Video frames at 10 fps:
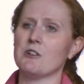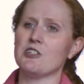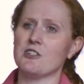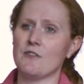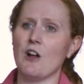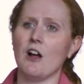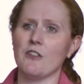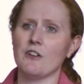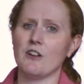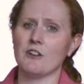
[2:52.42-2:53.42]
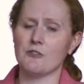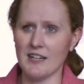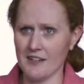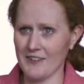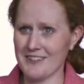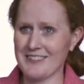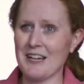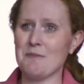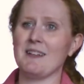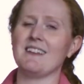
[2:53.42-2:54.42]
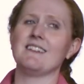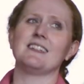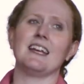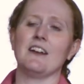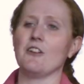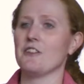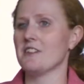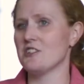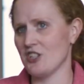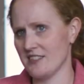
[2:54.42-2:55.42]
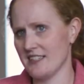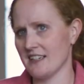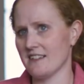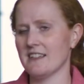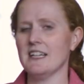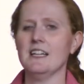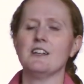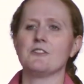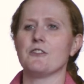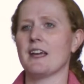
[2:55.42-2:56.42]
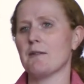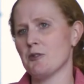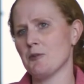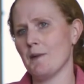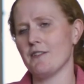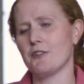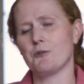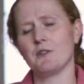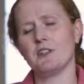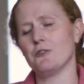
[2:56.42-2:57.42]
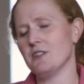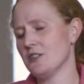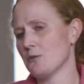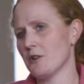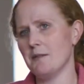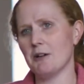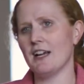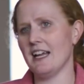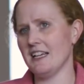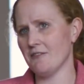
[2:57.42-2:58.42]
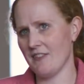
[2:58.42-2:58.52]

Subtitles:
in charge of all the grading of the assignments and all the logistics, so the capstone sponsors really don't need to worry about any of